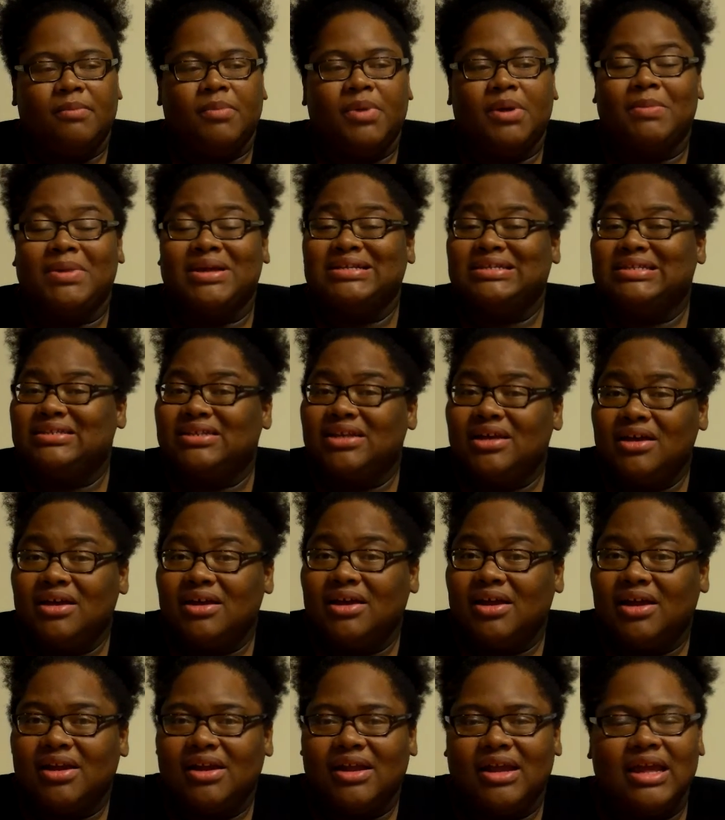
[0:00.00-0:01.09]
But my
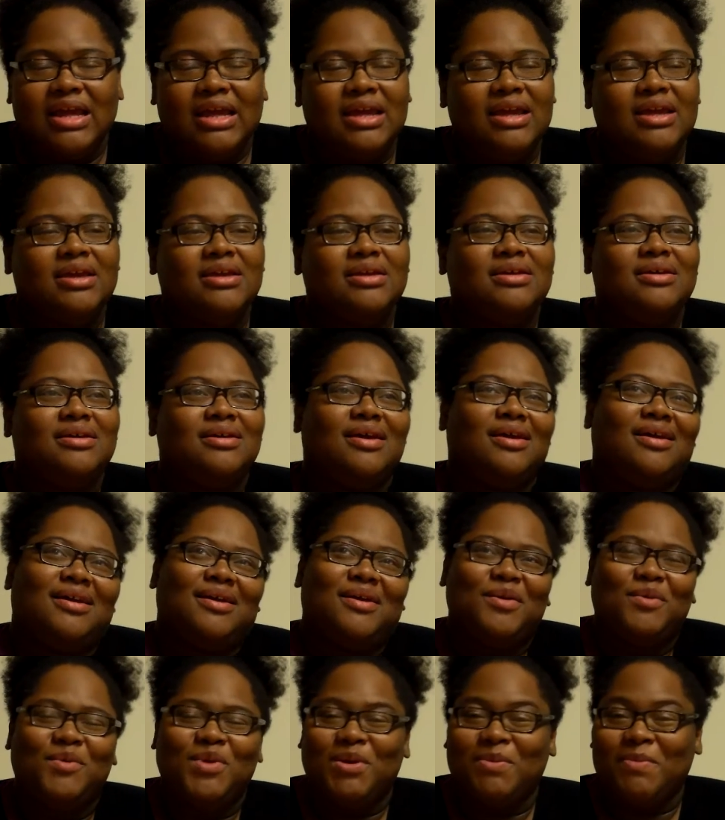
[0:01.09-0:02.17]
son, he
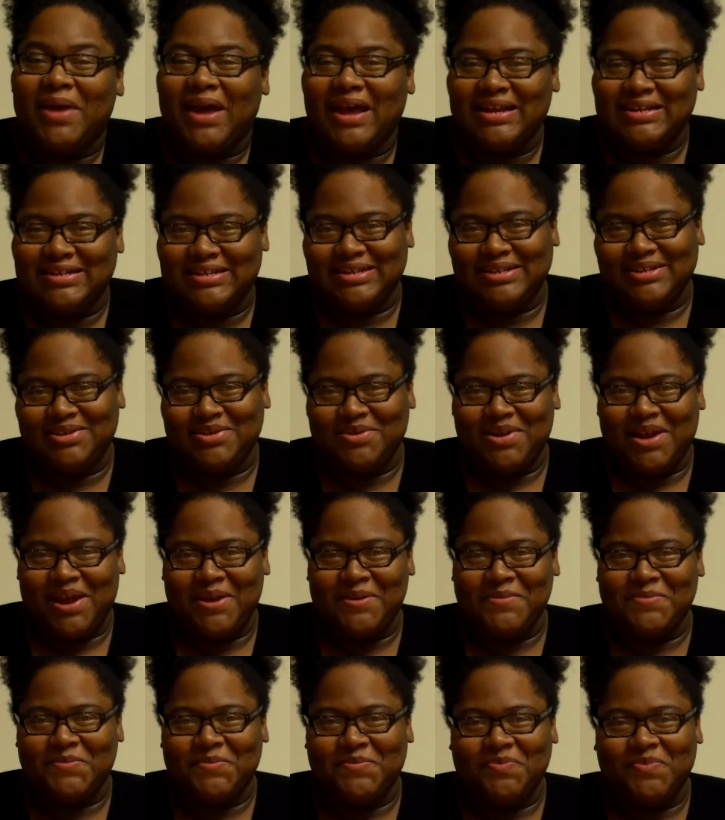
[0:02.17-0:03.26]
went past his due
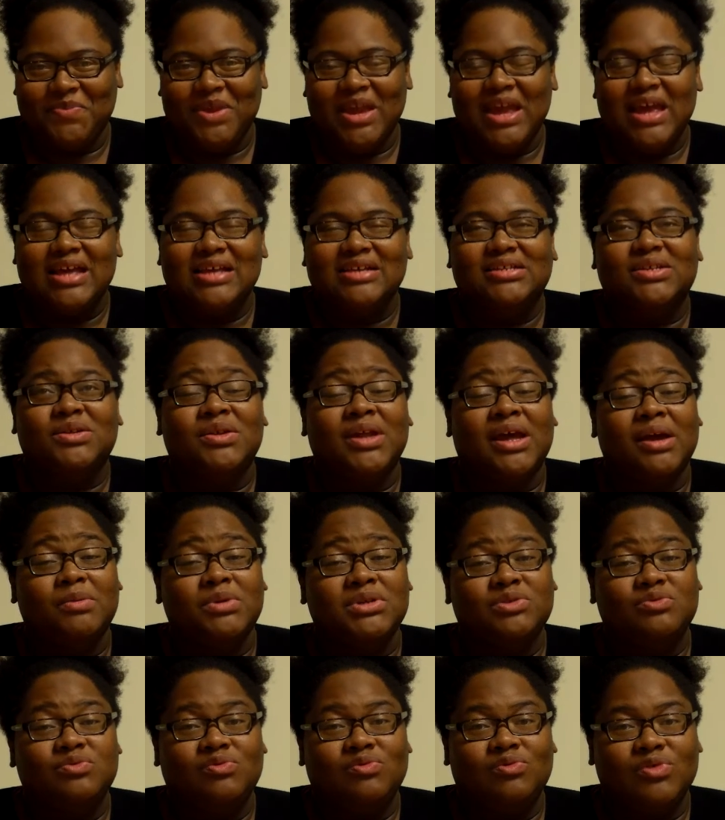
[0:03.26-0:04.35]
date. So that
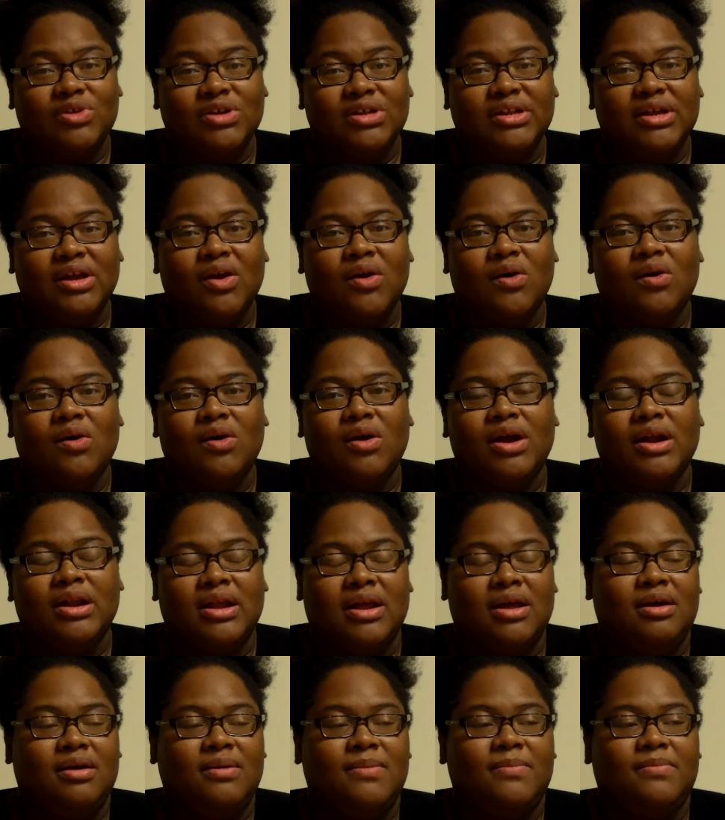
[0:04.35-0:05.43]
was really hard.
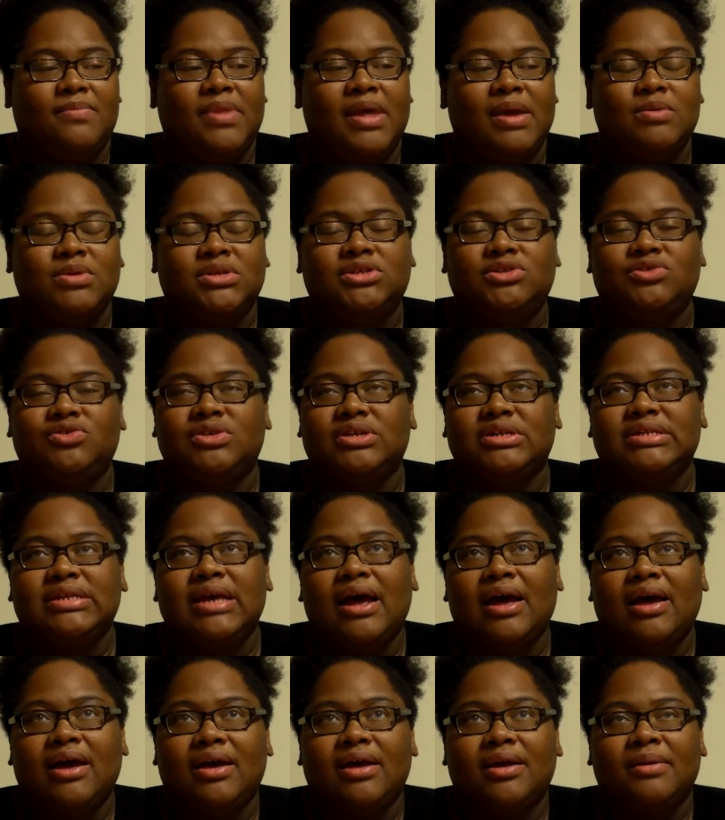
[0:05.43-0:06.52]
That was during the
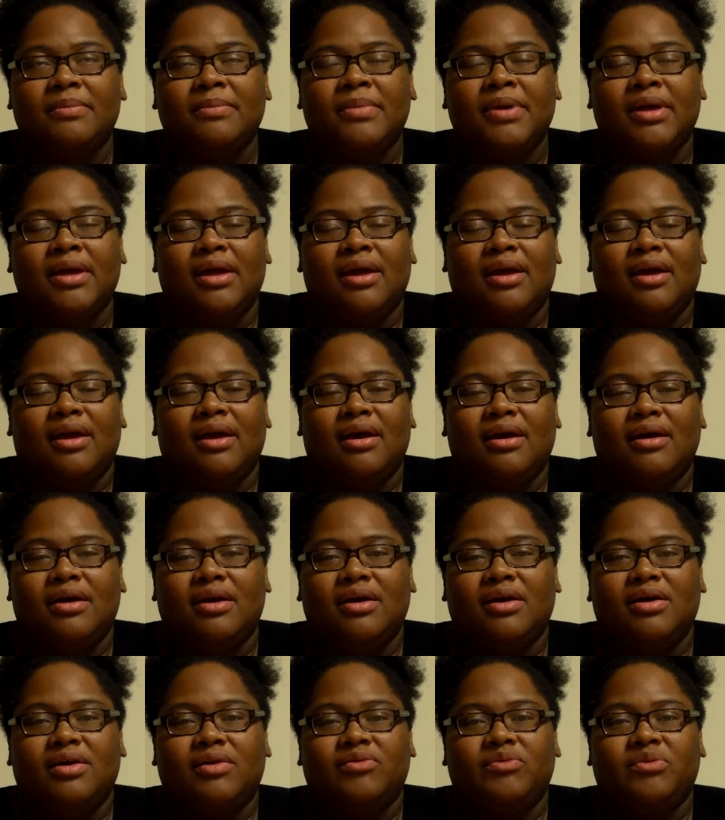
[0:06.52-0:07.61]
time
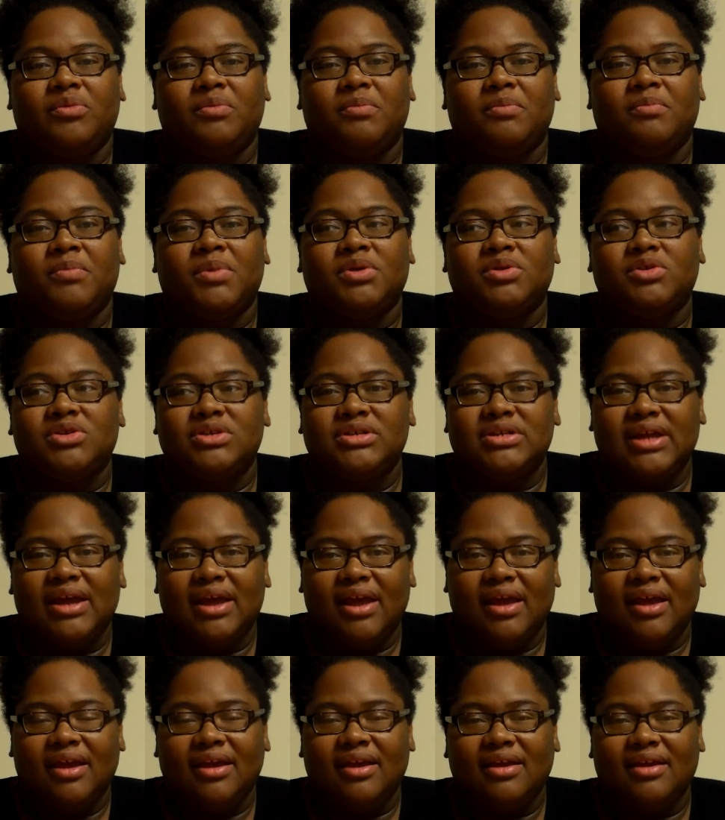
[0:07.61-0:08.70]
of Mother's
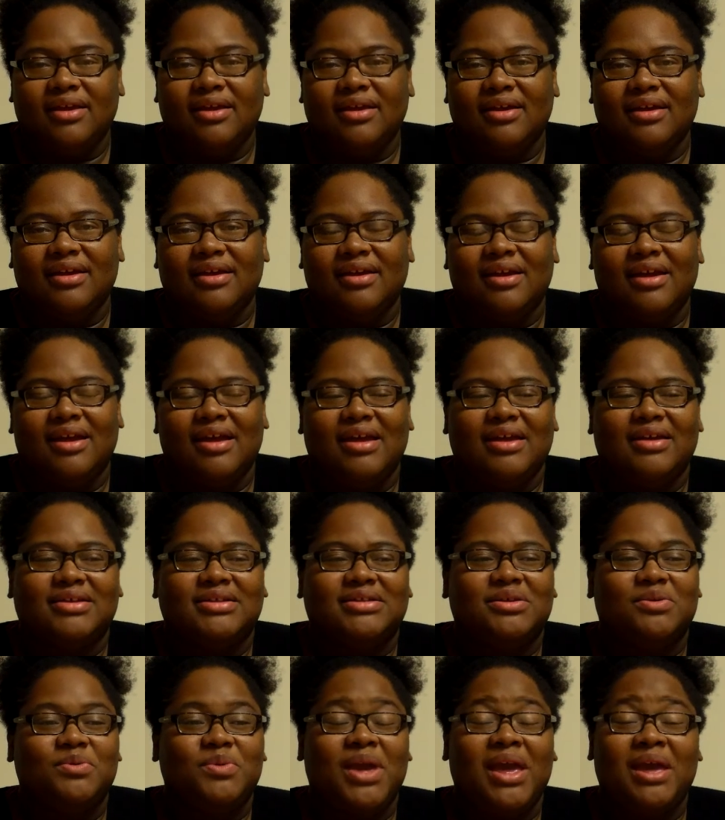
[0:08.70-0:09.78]
Day.
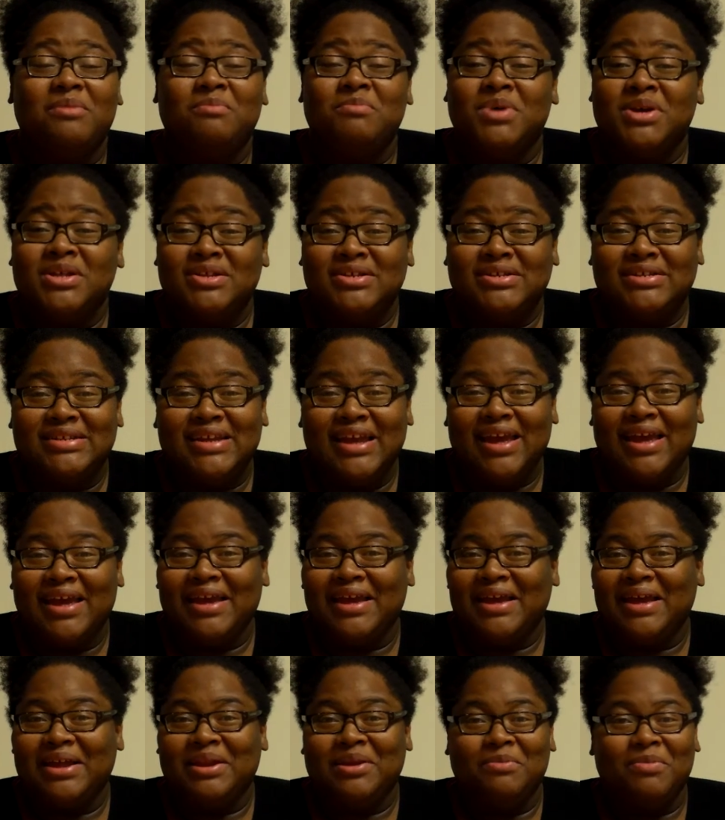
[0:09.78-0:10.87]
So we had Mother's
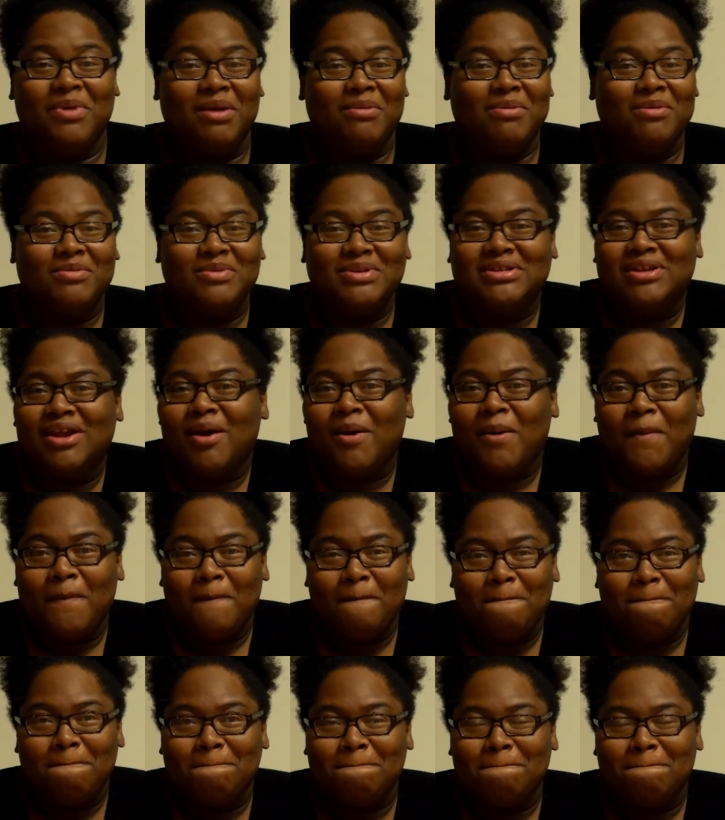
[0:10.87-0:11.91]
Day and the baby wasn't home.